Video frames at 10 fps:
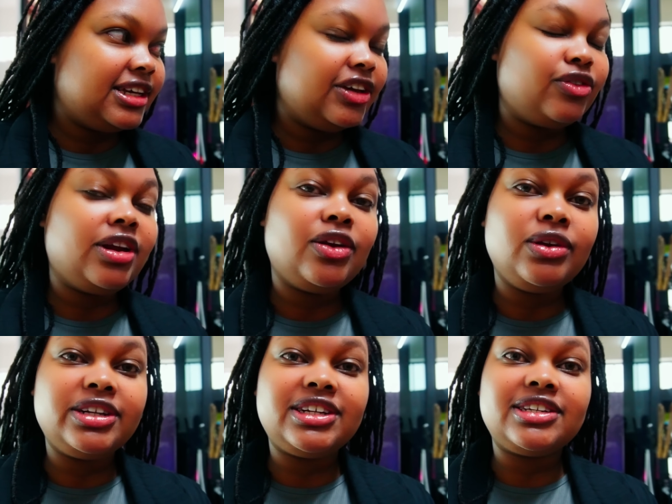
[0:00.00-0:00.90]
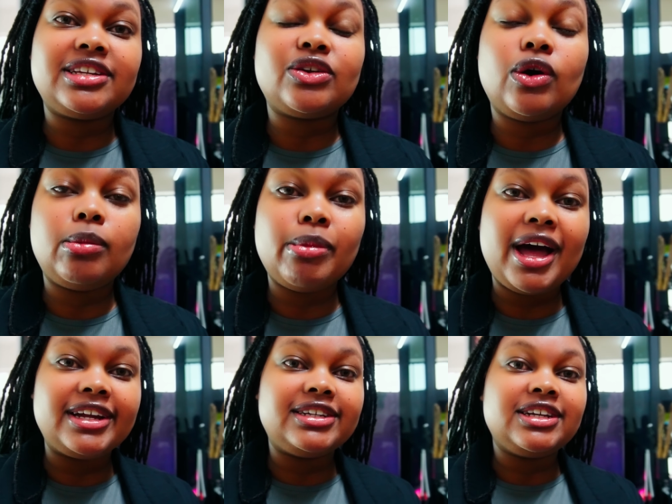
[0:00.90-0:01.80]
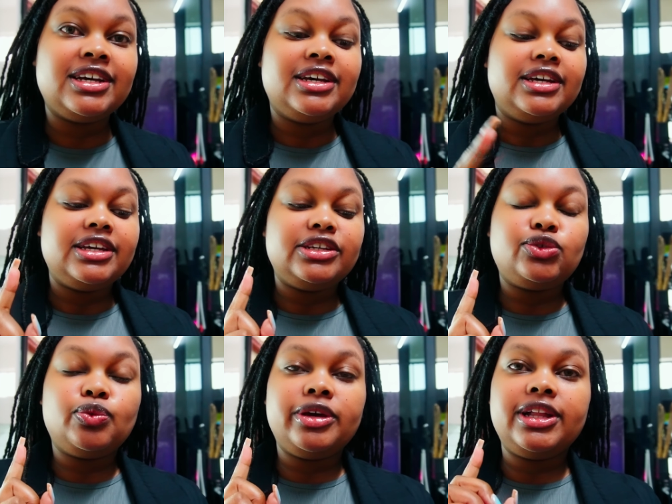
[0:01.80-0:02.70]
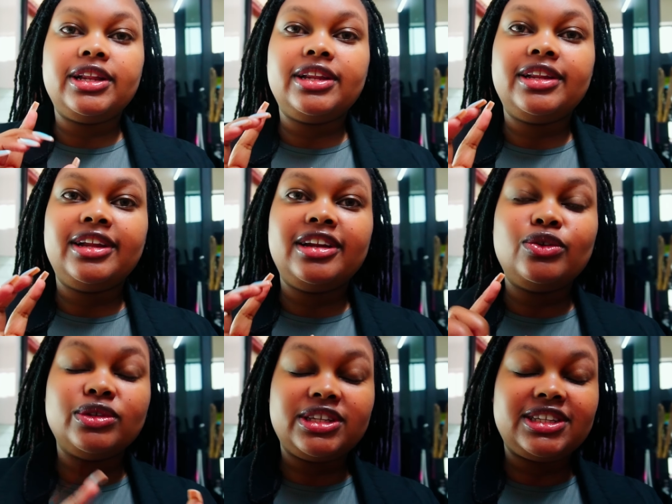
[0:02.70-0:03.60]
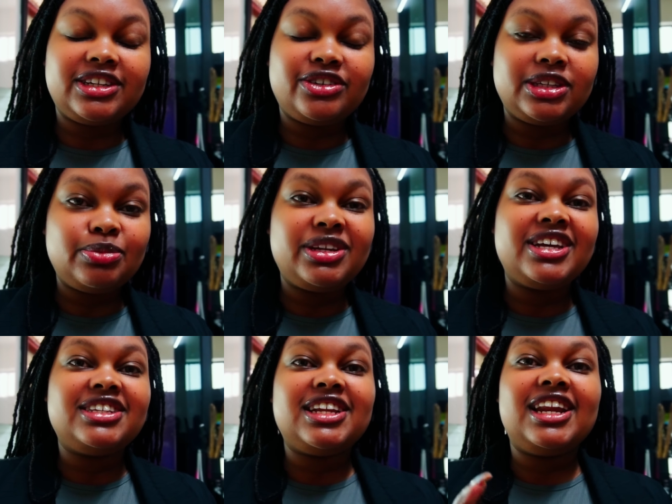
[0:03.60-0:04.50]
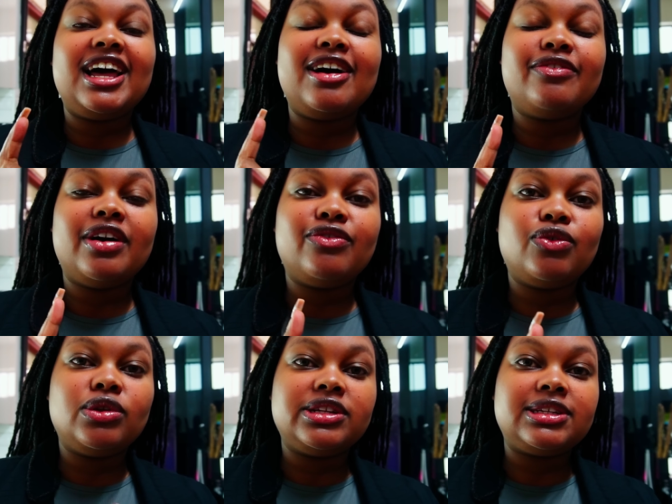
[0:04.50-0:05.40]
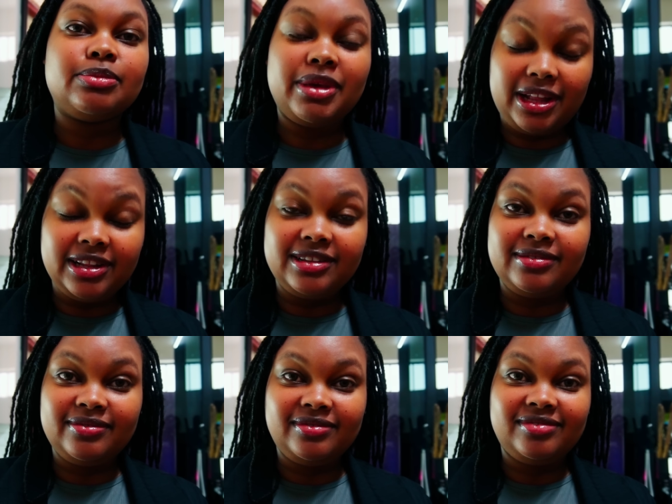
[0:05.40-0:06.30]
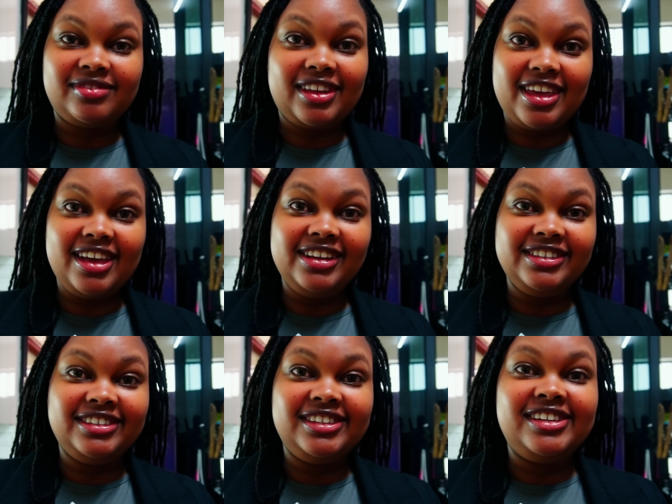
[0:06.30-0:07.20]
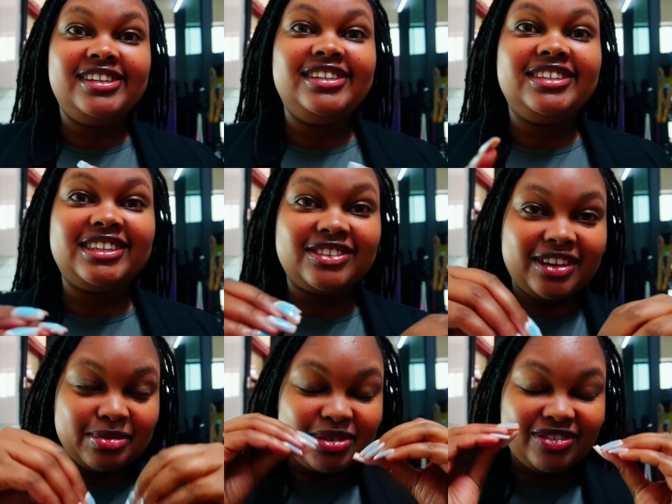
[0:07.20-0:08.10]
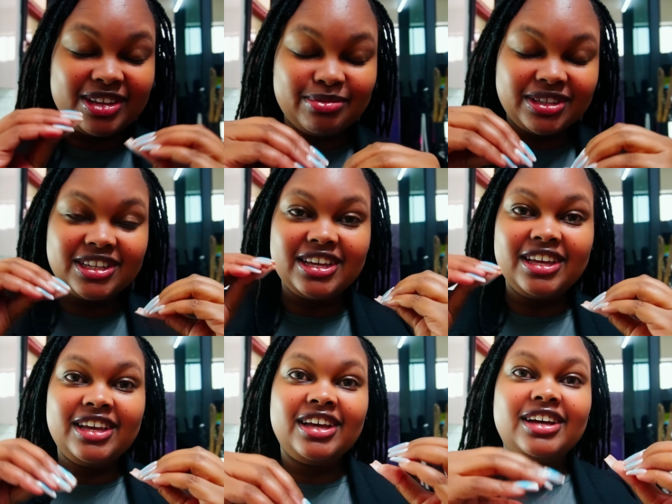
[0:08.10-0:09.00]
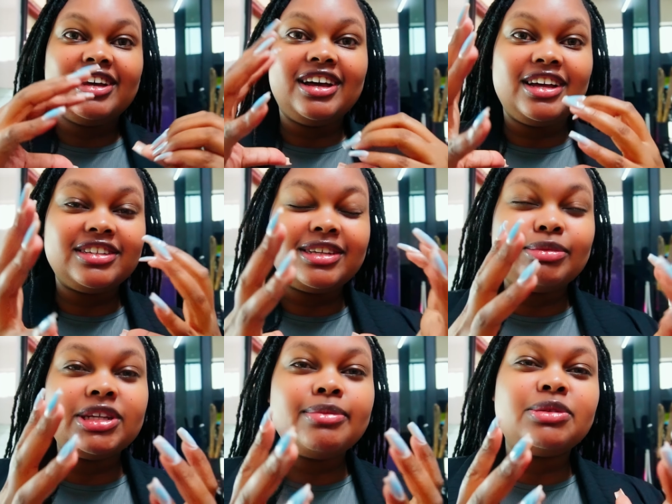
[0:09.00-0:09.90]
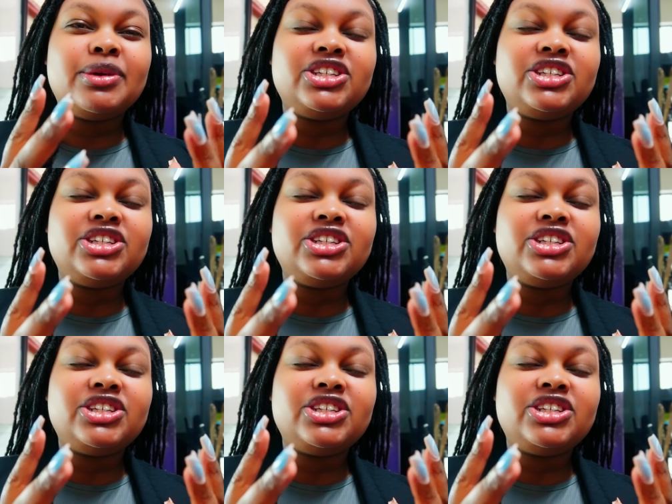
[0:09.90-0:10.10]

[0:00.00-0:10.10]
if you know lettuce has gone bad, it will lose its crispiness. It'll have a foul smell. Okay, just gonna be flimsy. Sometimes it might